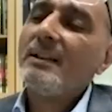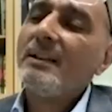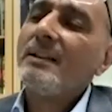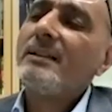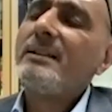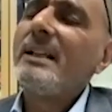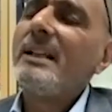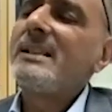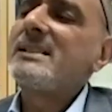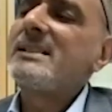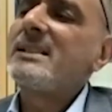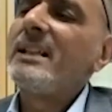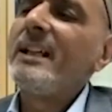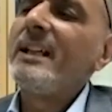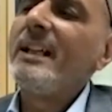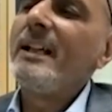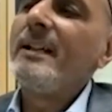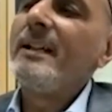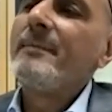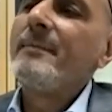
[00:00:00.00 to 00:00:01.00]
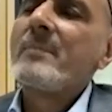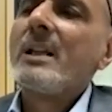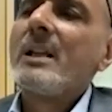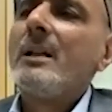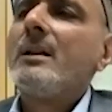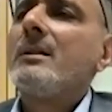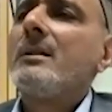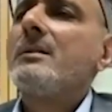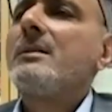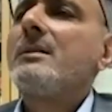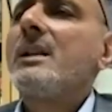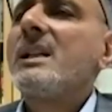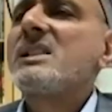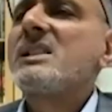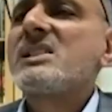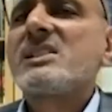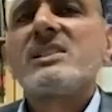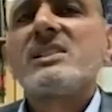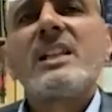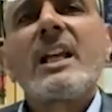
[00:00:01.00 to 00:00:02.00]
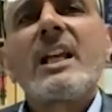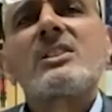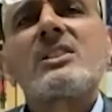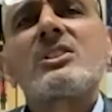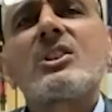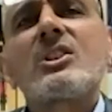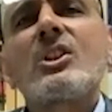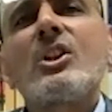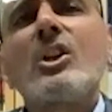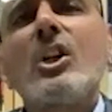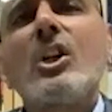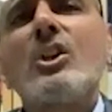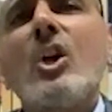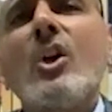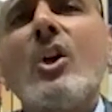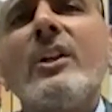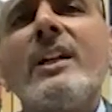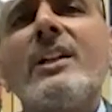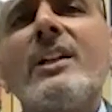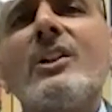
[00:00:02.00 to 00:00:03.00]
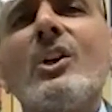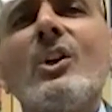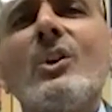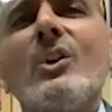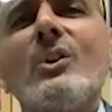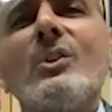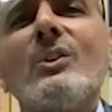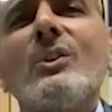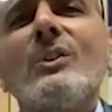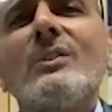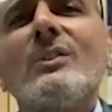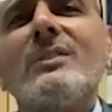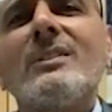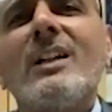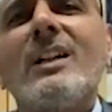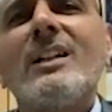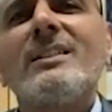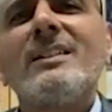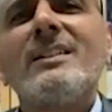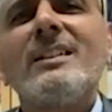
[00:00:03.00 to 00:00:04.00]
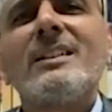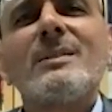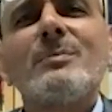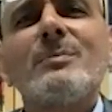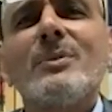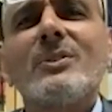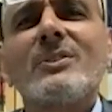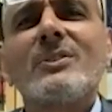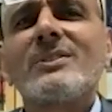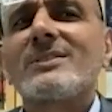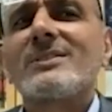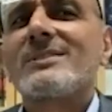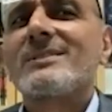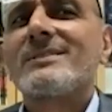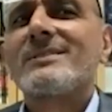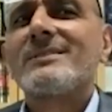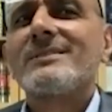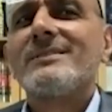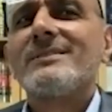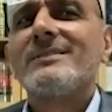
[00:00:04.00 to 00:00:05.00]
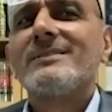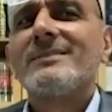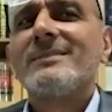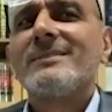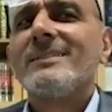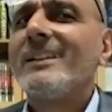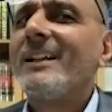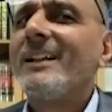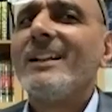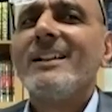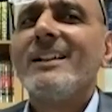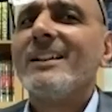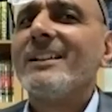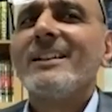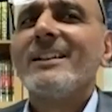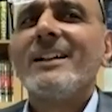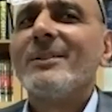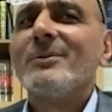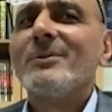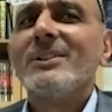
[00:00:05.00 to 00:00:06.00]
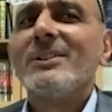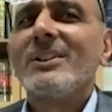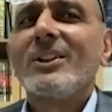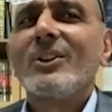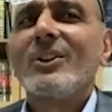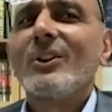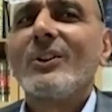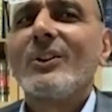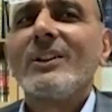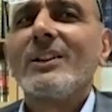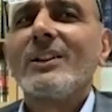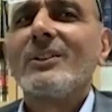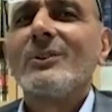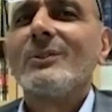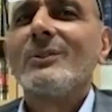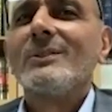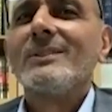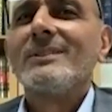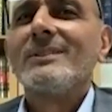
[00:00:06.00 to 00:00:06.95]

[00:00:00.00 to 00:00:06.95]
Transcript: they say the six canonical Hadith books. I hate that word, canonical.